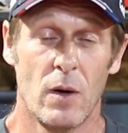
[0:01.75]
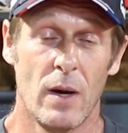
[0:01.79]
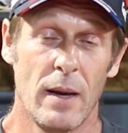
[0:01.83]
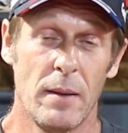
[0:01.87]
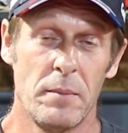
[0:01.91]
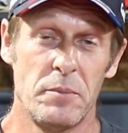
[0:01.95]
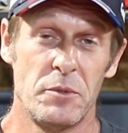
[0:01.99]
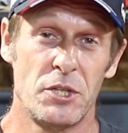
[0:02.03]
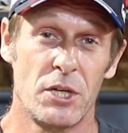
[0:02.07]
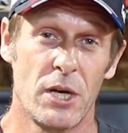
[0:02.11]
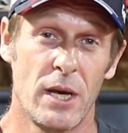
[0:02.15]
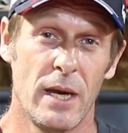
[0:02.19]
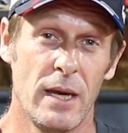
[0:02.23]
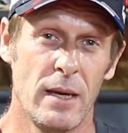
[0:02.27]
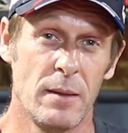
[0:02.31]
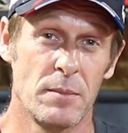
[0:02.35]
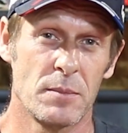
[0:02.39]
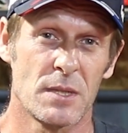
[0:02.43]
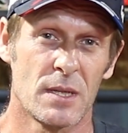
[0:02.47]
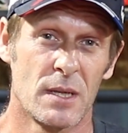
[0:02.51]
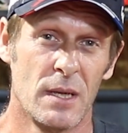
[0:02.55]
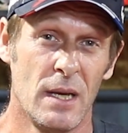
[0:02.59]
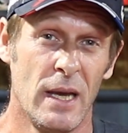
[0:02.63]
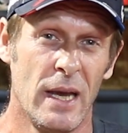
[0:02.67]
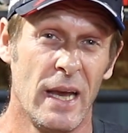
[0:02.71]
I'm
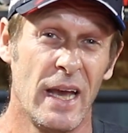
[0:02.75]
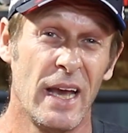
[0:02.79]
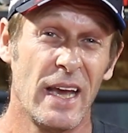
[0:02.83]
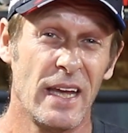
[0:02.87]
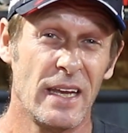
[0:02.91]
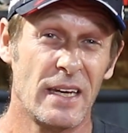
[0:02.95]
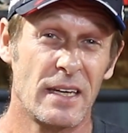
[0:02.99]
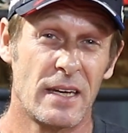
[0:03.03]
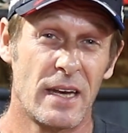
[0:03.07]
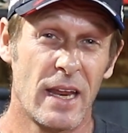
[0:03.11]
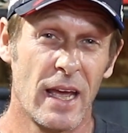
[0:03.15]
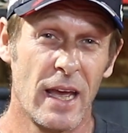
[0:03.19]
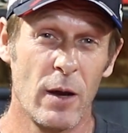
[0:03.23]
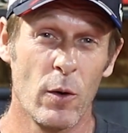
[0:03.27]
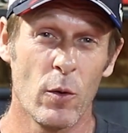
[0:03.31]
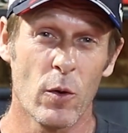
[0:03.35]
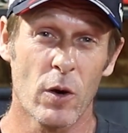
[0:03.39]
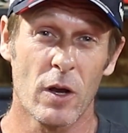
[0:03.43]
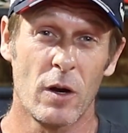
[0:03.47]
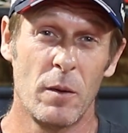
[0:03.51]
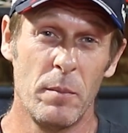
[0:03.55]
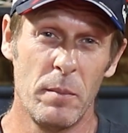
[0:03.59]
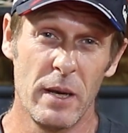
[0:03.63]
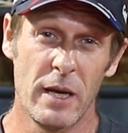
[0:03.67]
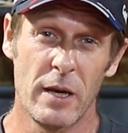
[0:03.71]
James, and today we're
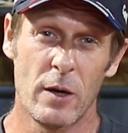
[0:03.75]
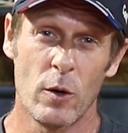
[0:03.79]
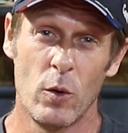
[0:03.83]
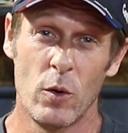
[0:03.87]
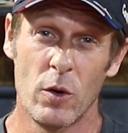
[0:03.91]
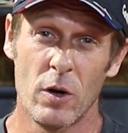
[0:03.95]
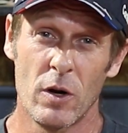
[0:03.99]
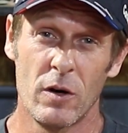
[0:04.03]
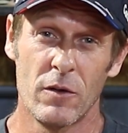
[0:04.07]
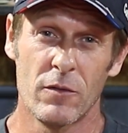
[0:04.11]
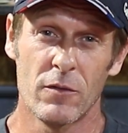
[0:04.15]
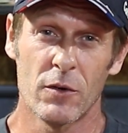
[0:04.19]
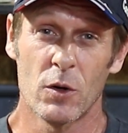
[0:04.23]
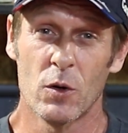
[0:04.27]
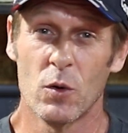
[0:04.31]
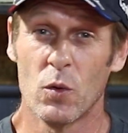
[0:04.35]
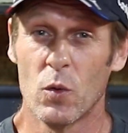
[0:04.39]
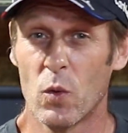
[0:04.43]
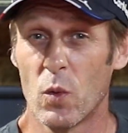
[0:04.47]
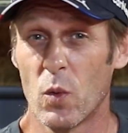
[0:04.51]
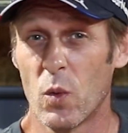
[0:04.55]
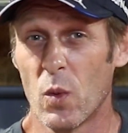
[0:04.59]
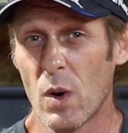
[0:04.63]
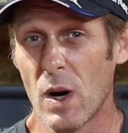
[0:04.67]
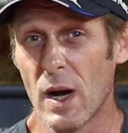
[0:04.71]
going to be going over
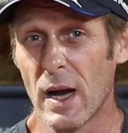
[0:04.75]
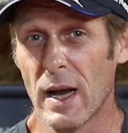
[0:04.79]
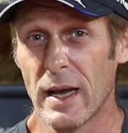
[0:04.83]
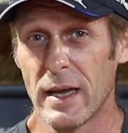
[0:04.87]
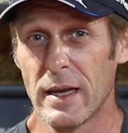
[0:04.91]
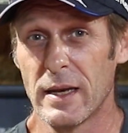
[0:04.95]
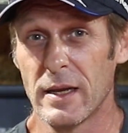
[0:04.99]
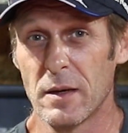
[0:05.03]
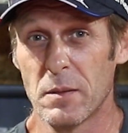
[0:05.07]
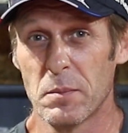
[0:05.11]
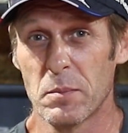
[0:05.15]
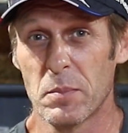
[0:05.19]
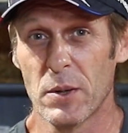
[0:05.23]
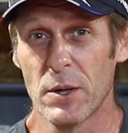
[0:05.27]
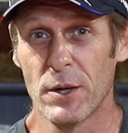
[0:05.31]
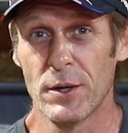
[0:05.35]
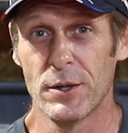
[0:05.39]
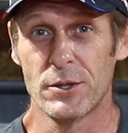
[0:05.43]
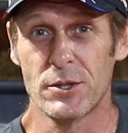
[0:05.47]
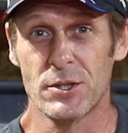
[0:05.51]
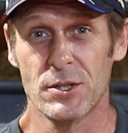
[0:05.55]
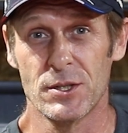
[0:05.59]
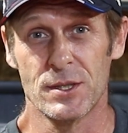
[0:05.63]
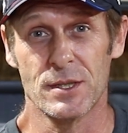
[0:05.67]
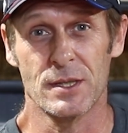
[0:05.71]
why I didn't
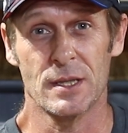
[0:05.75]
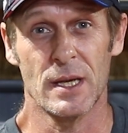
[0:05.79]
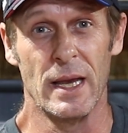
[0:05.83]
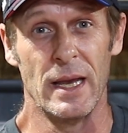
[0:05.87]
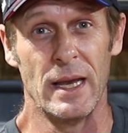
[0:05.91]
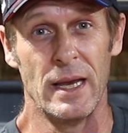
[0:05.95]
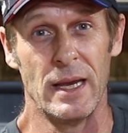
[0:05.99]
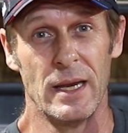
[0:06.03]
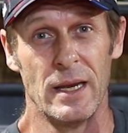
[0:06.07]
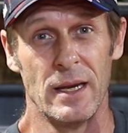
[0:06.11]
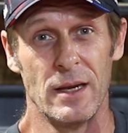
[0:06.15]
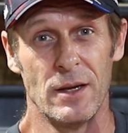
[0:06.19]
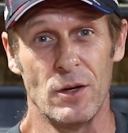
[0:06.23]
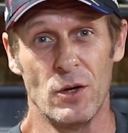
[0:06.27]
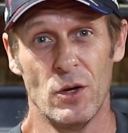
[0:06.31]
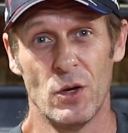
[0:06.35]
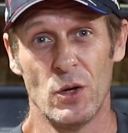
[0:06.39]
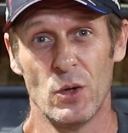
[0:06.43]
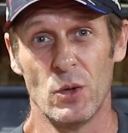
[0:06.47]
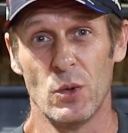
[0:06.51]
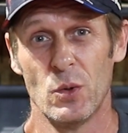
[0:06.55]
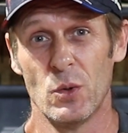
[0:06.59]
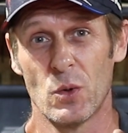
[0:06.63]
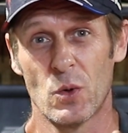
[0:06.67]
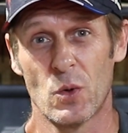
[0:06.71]
purchase a
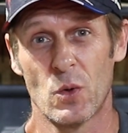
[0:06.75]
new